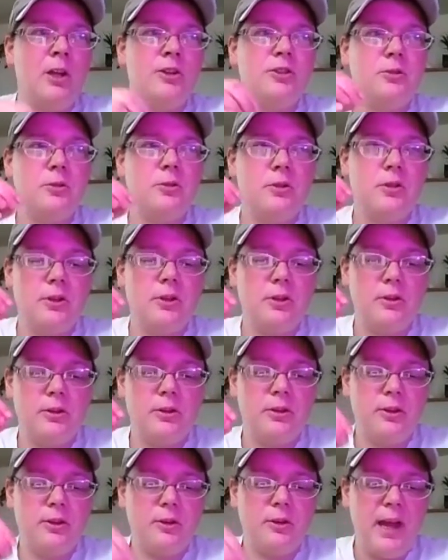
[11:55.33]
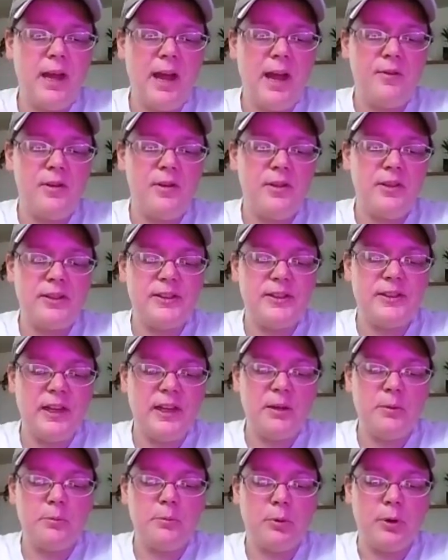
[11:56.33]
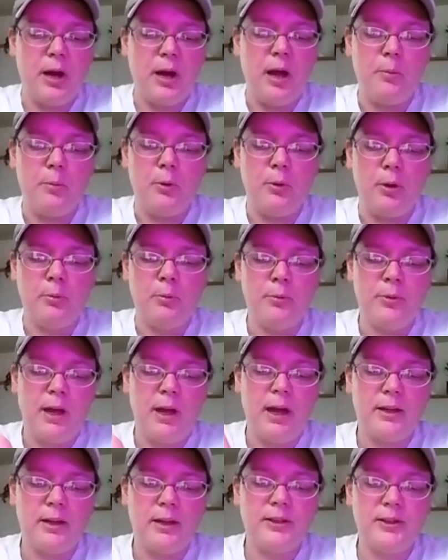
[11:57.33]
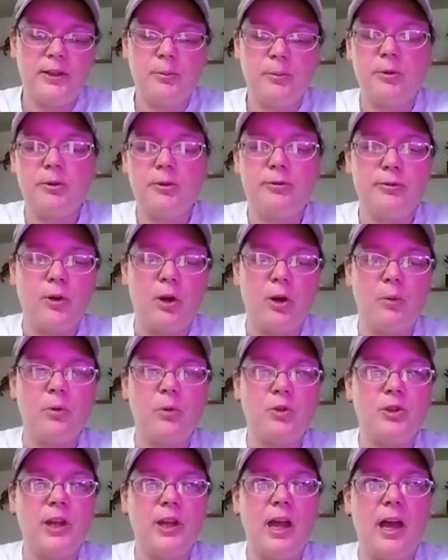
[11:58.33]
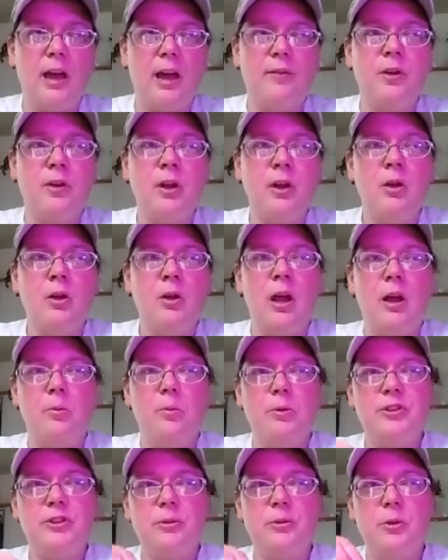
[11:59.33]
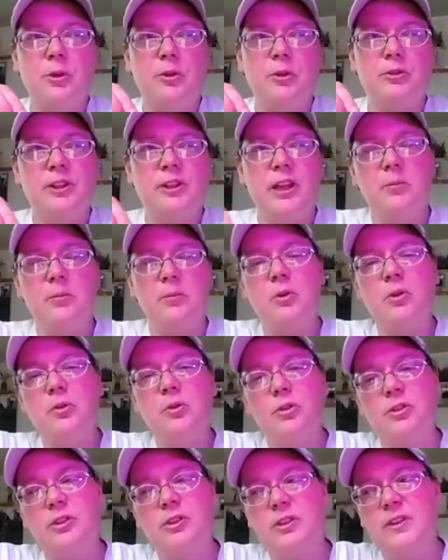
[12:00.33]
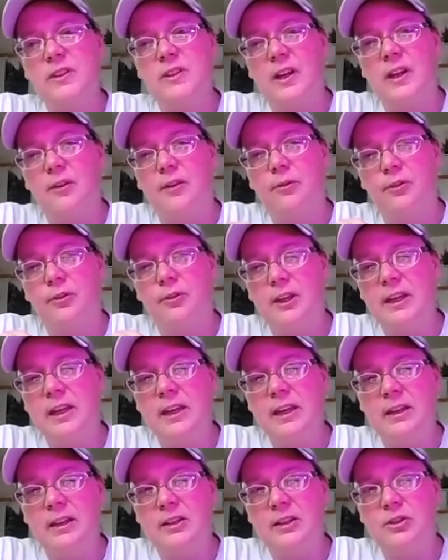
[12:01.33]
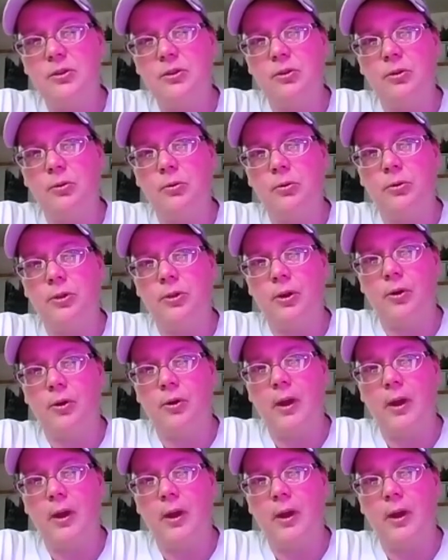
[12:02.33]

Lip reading: So they're having the same problem that some of the farmers have with some of those chemicals and stuff leaking into the